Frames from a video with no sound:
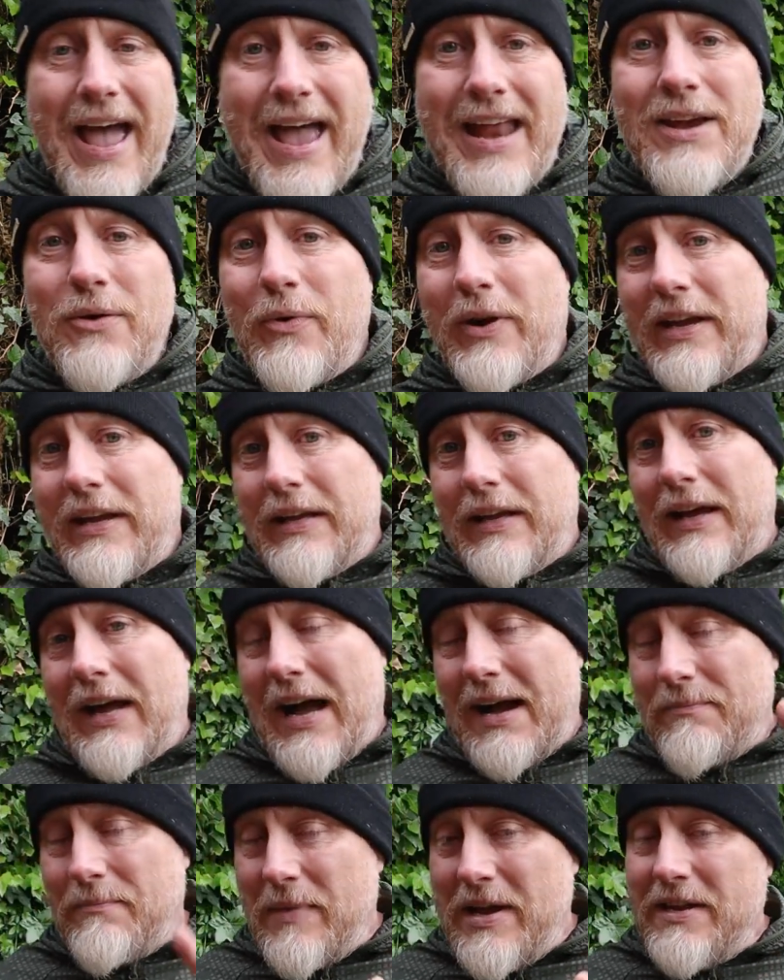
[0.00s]
Anyway,
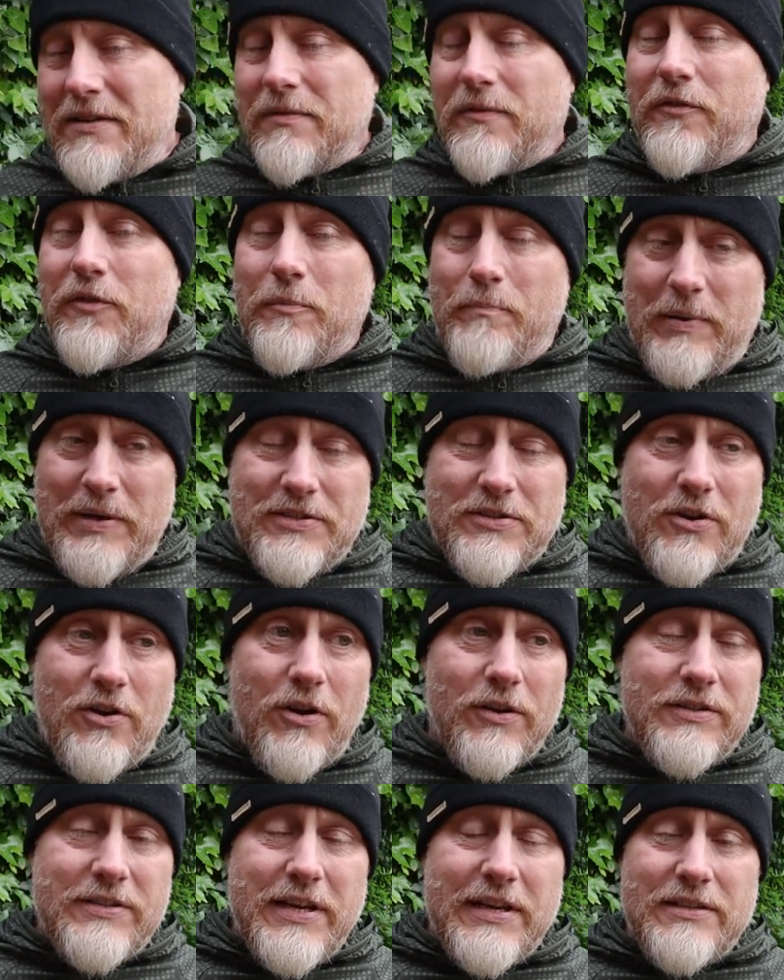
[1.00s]
I made a few piece of
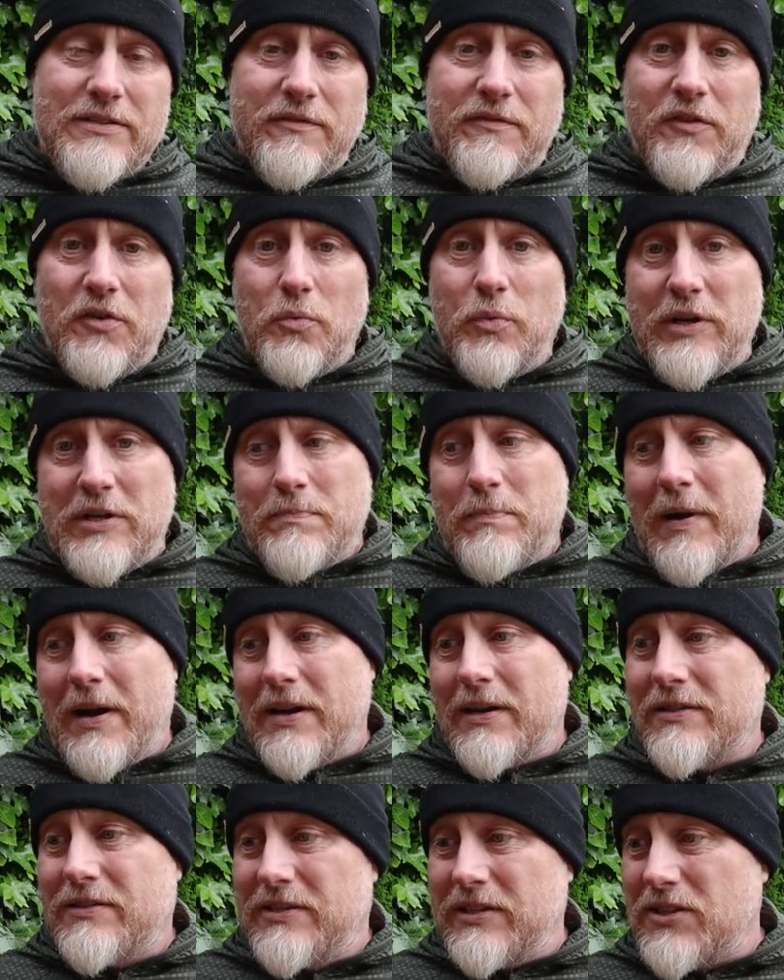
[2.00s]
content a few weeks
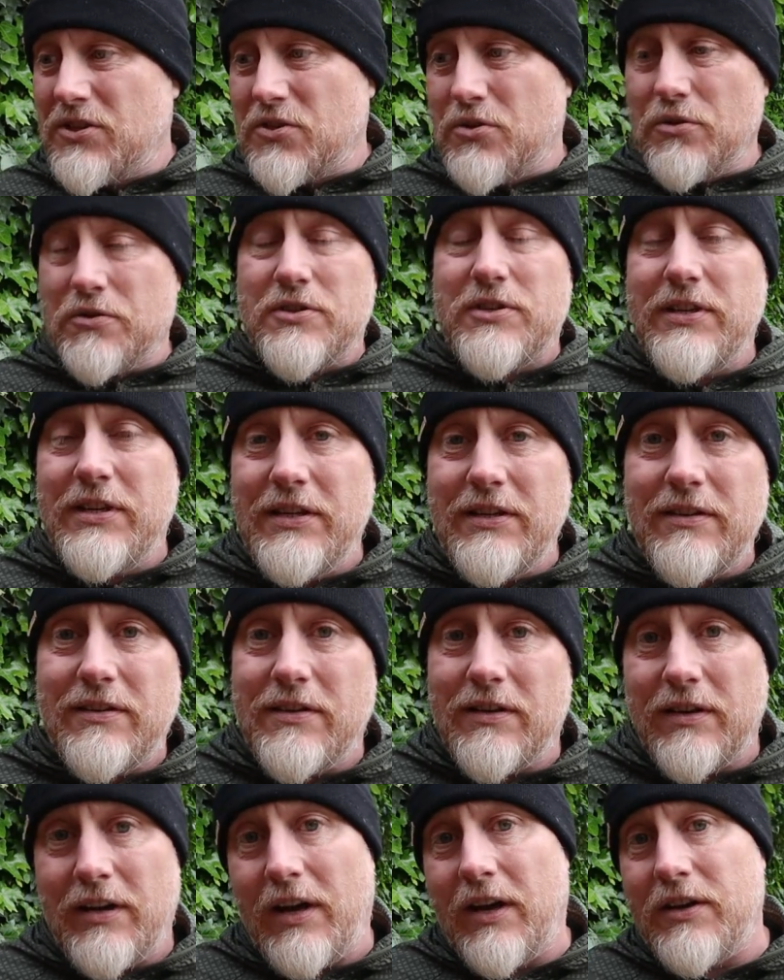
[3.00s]
back discussing
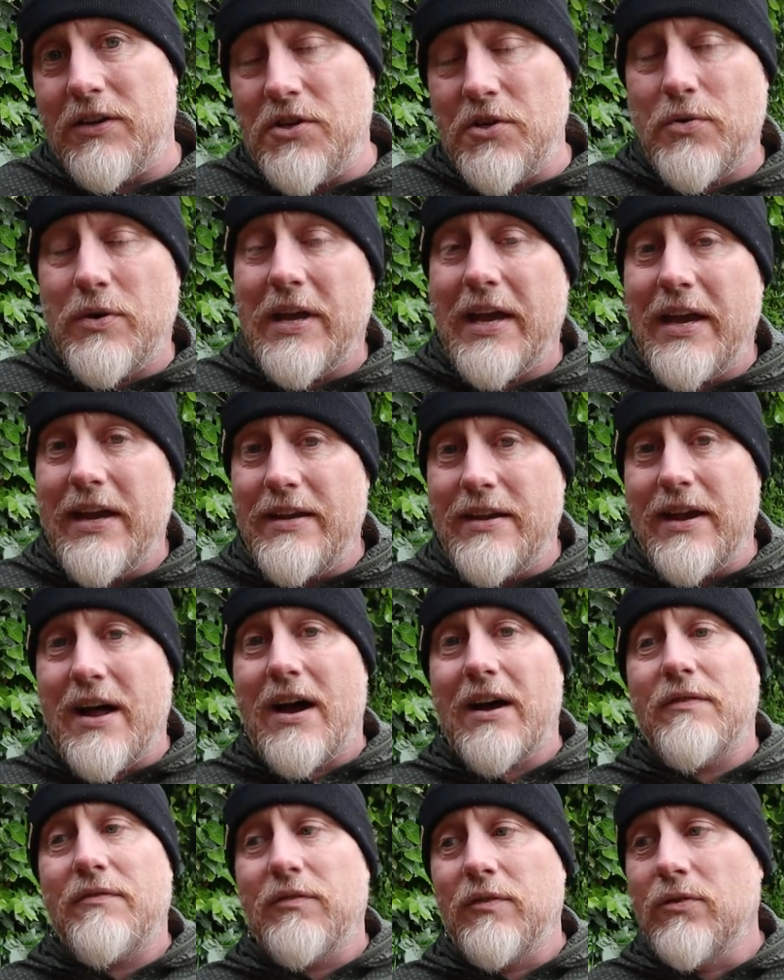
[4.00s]
UK
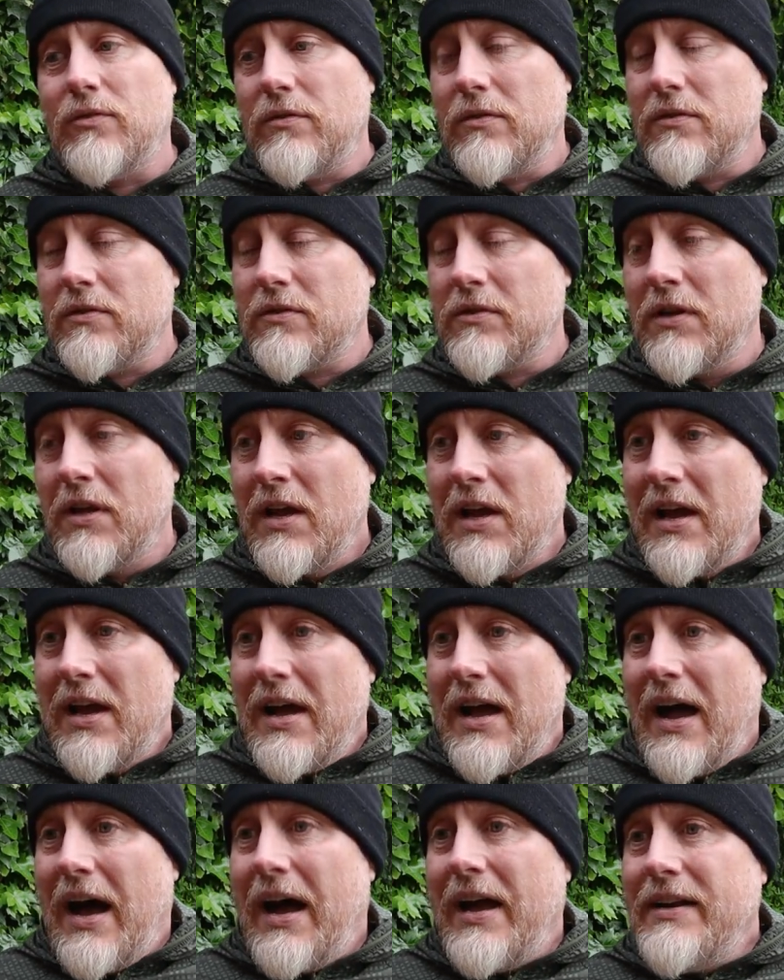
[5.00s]
knife laws,
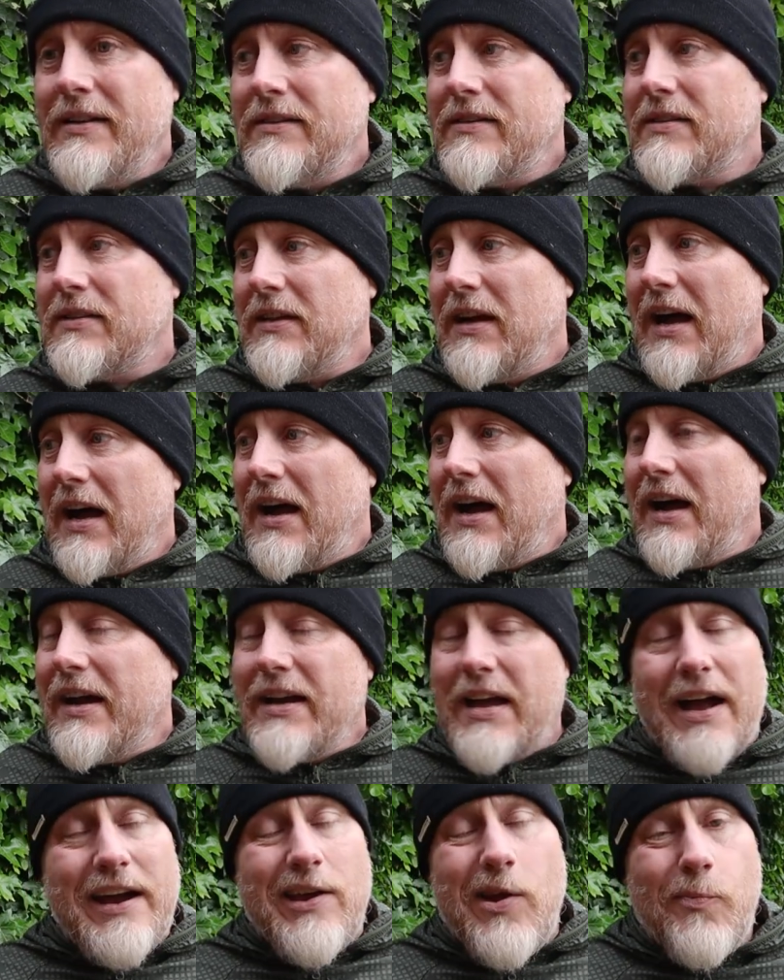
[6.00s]
and
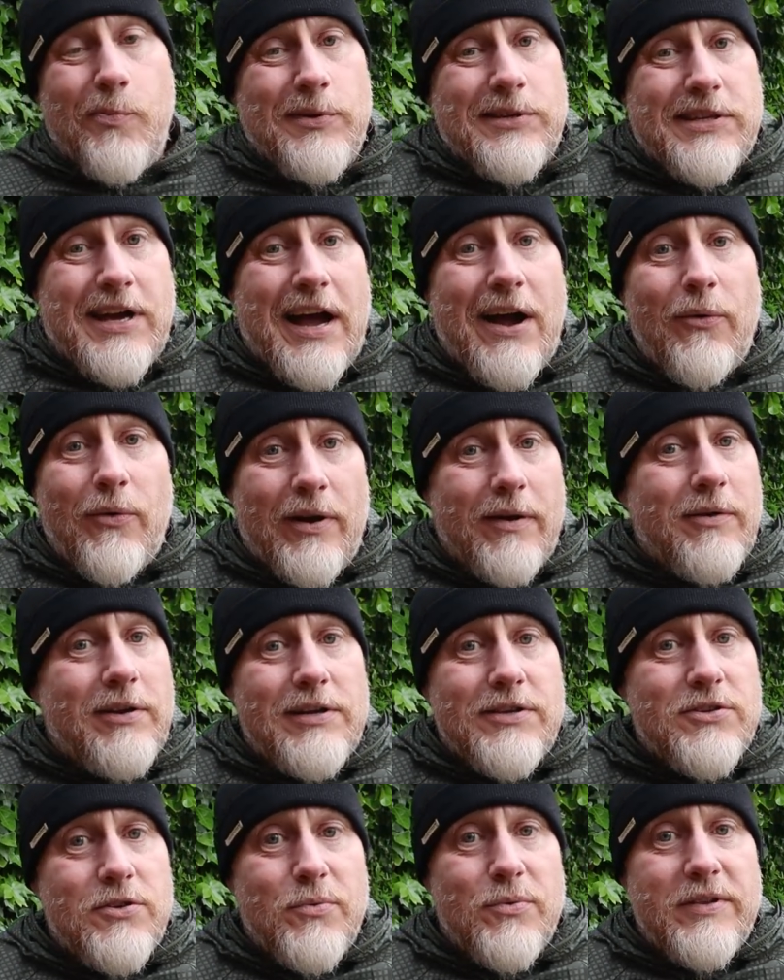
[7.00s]
I opened it out, and I'm going
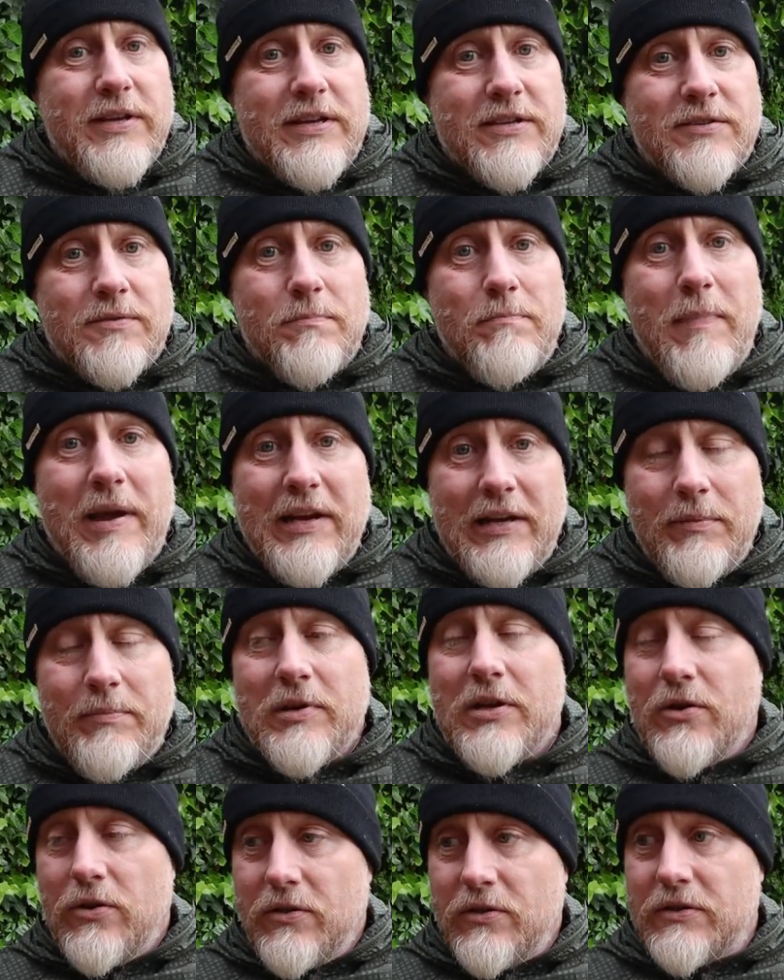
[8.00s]
to do it with this, mainly
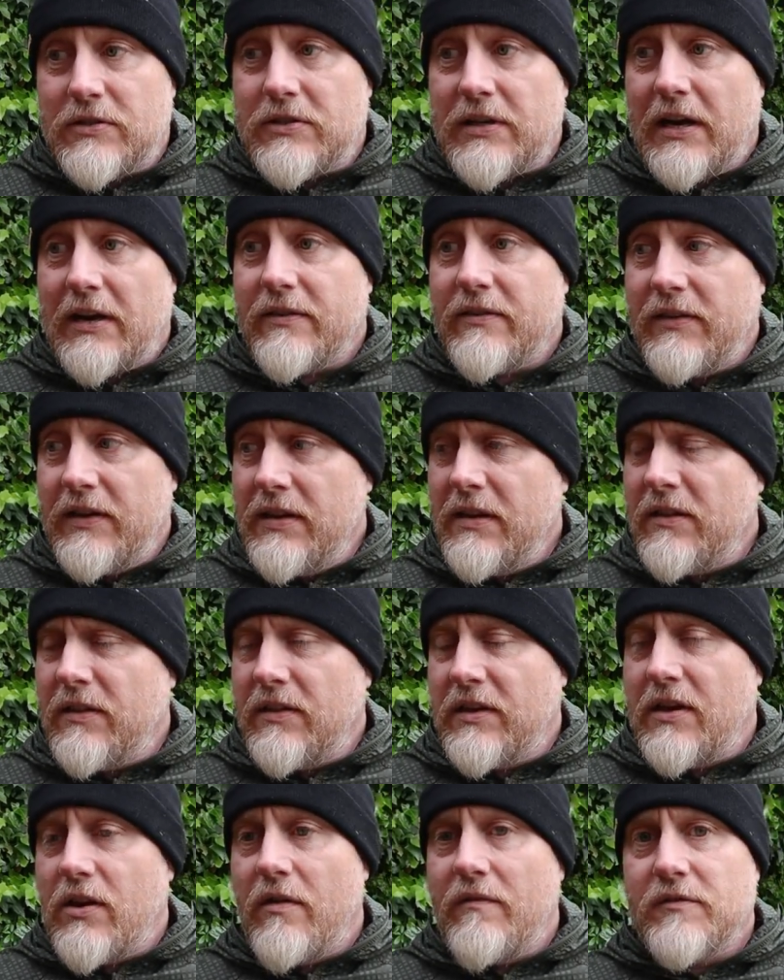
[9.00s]
because I think
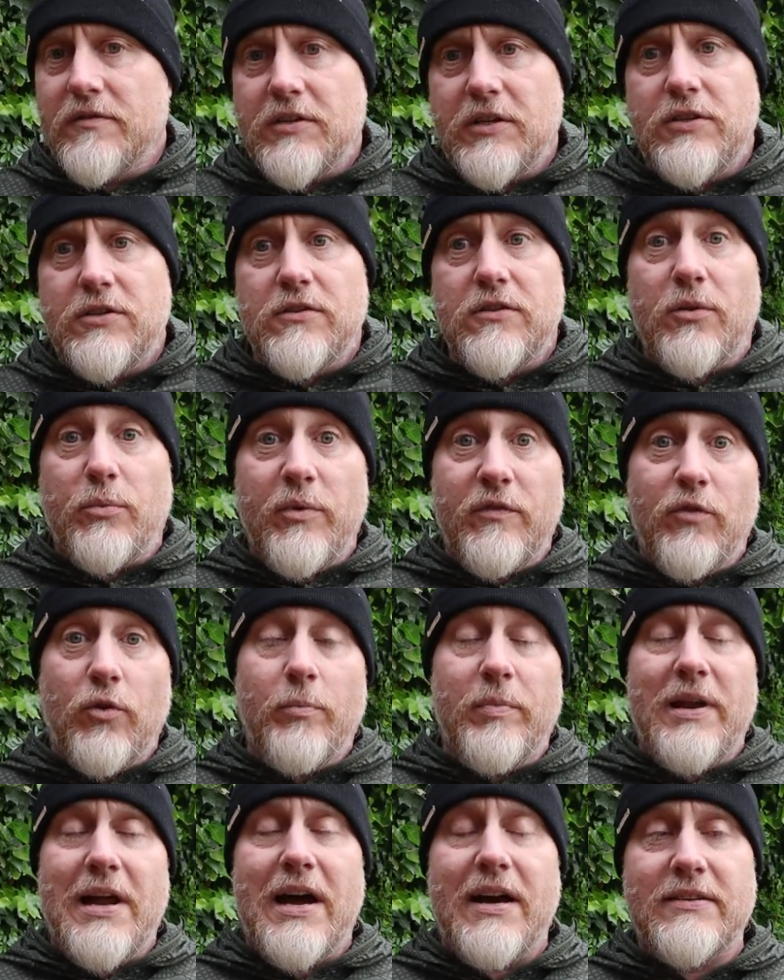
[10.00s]
the conversation that we've all
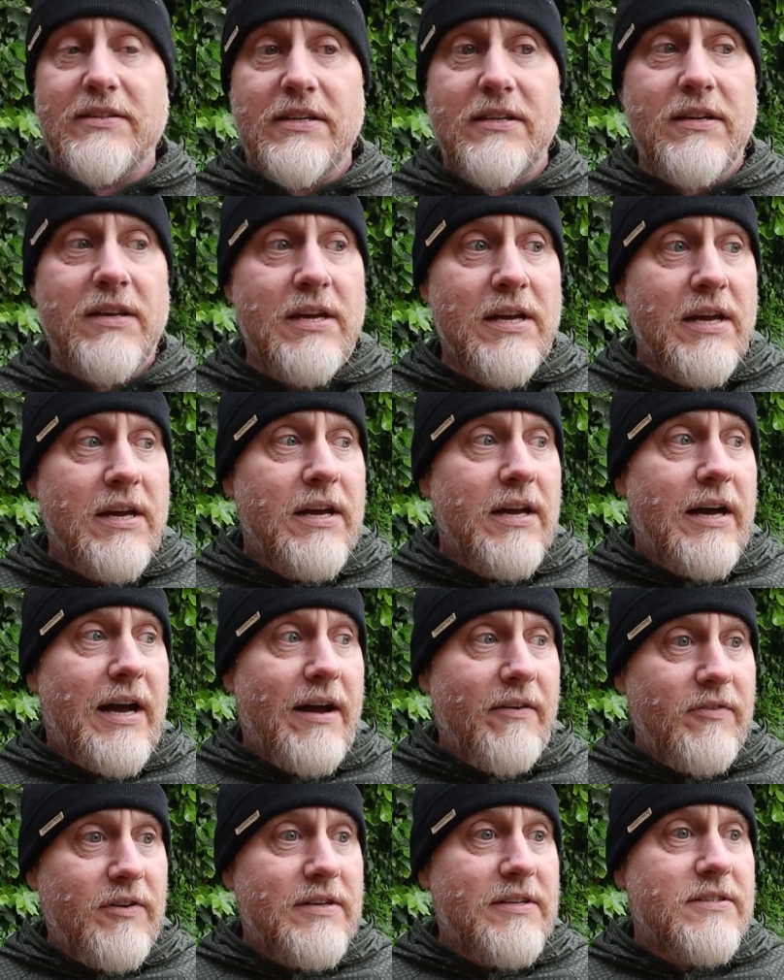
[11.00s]
been having
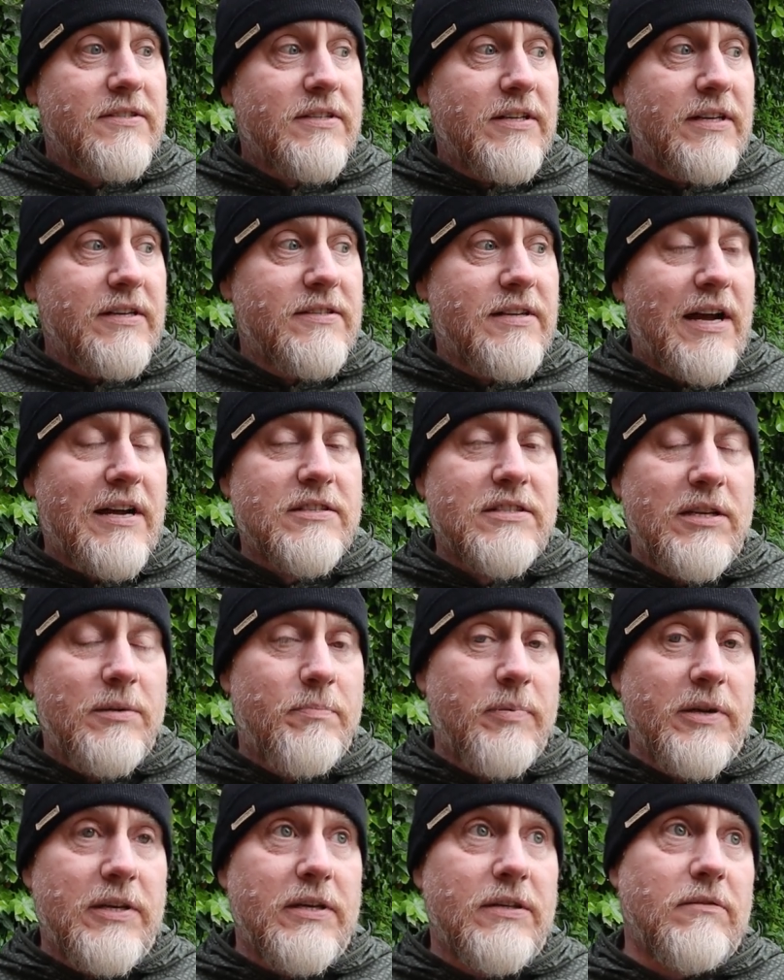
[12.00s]
has actually
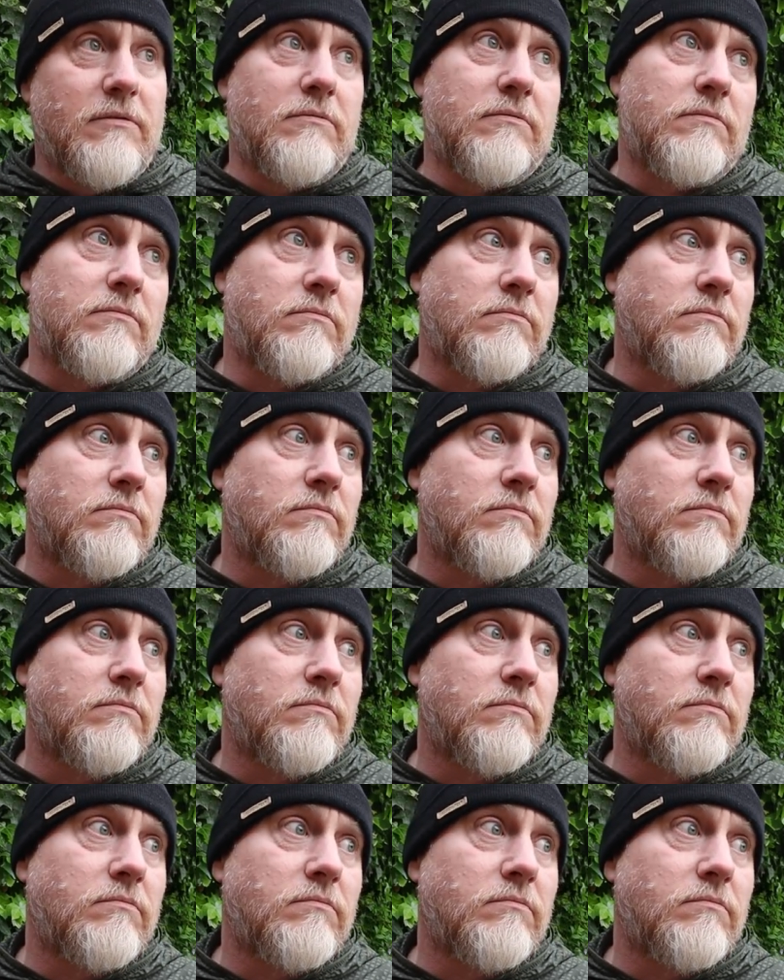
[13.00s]
been,